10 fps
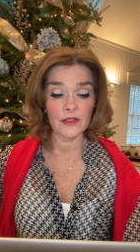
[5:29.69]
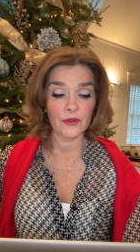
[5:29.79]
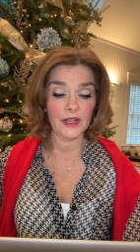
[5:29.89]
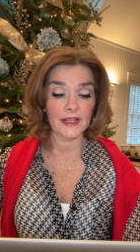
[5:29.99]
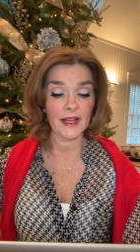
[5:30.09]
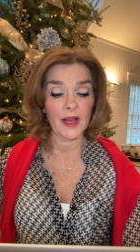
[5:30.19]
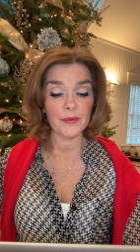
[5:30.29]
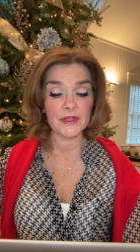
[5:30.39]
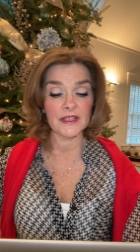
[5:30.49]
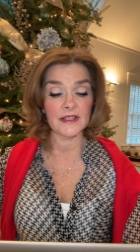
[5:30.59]
Grain
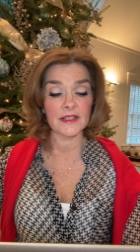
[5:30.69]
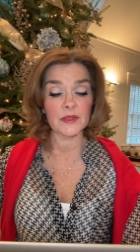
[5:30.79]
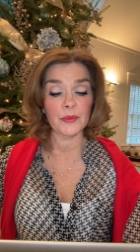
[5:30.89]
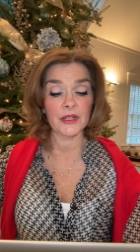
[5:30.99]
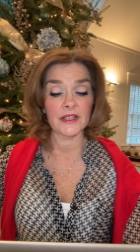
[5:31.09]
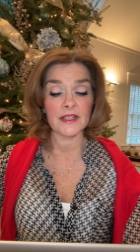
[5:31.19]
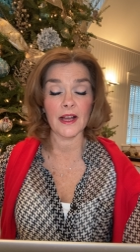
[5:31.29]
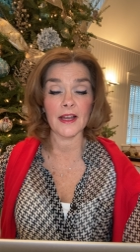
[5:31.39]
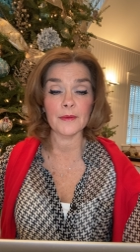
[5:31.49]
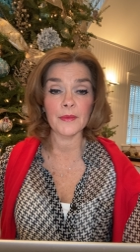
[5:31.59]
happened in the
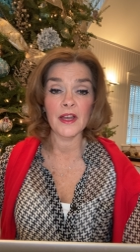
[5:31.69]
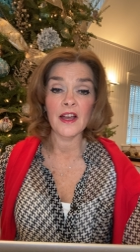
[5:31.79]
springtime.